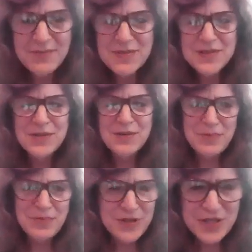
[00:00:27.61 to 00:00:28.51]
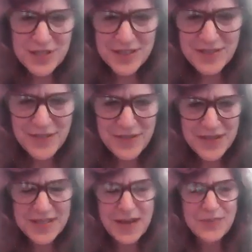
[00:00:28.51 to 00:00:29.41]
I'm so appreciative of
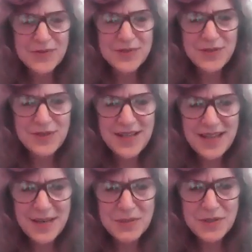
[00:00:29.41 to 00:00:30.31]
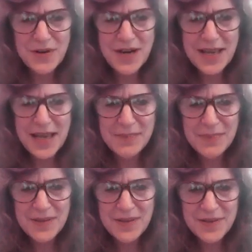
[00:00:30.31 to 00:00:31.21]
this opportunity. I'm sorry I
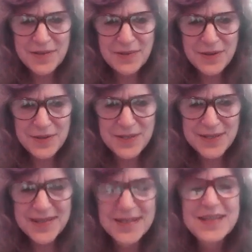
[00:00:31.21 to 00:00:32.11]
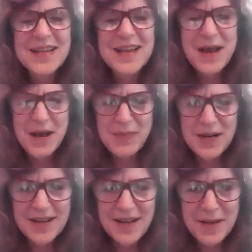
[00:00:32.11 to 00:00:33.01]
can't be there in person,
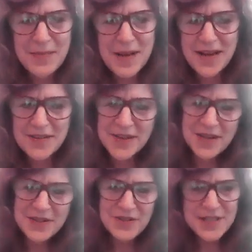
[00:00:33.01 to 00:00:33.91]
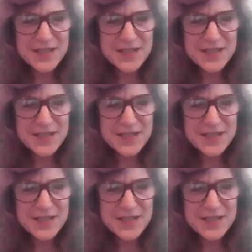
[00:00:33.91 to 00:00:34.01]
but I'm out of the country.